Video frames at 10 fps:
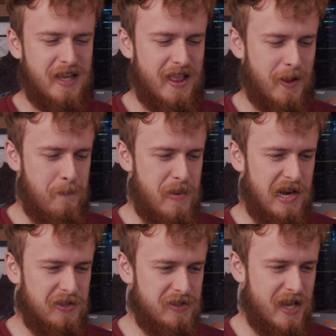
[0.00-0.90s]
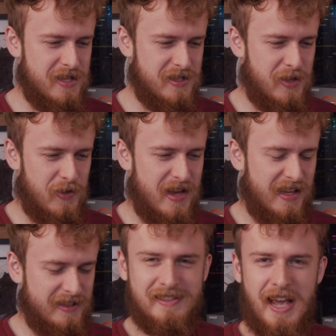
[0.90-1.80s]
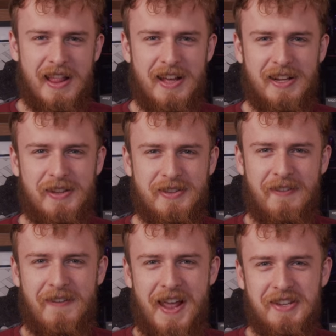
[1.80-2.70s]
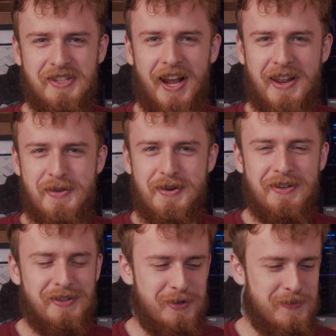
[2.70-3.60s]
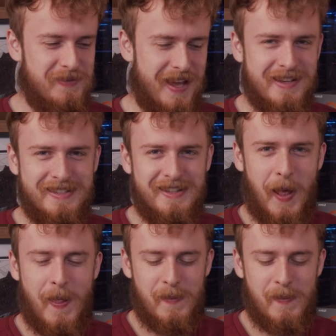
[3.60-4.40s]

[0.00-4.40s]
It's got like a metal taste to it got like the faint chicken noodle soup taste.